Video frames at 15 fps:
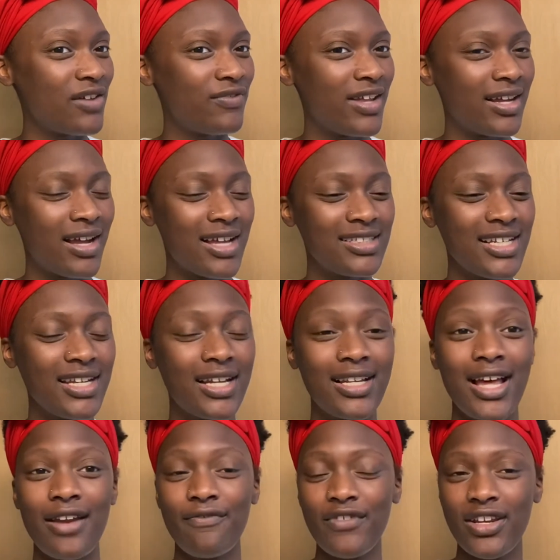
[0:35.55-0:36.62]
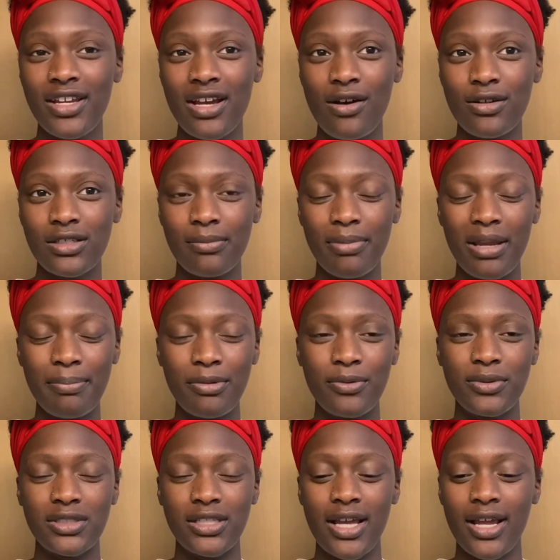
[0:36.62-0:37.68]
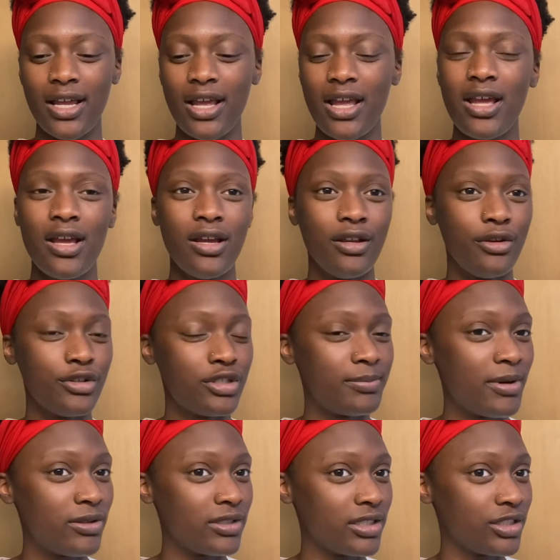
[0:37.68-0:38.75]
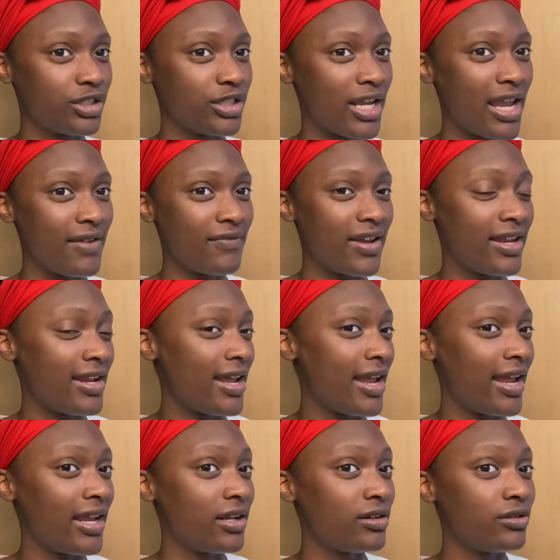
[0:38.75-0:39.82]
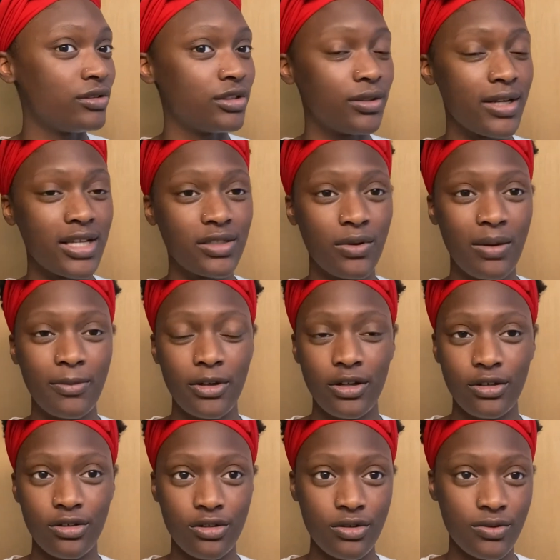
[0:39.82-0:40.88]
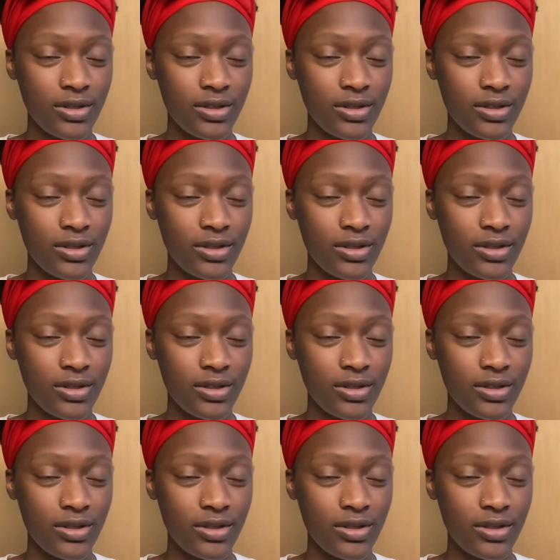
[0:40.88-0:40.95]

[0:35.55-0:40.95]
Like, I've seen a lot of videos and people was like, you're supposed to shave at an angle, so that's what I'm gonna do.